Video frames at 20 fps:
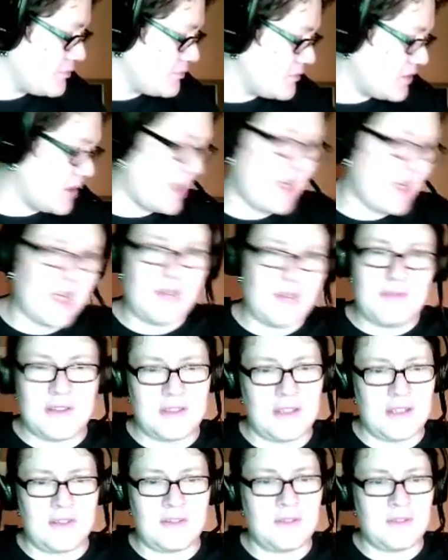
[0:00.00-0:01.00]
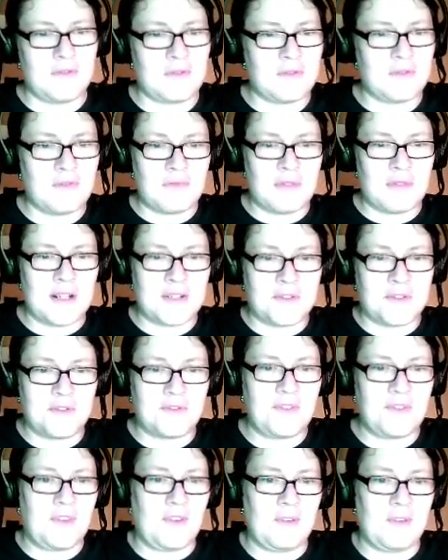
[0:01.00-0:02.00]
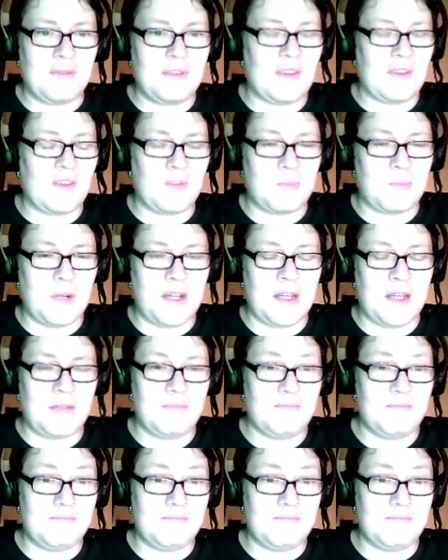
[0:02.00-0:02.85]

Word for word: I have it down there in the records despite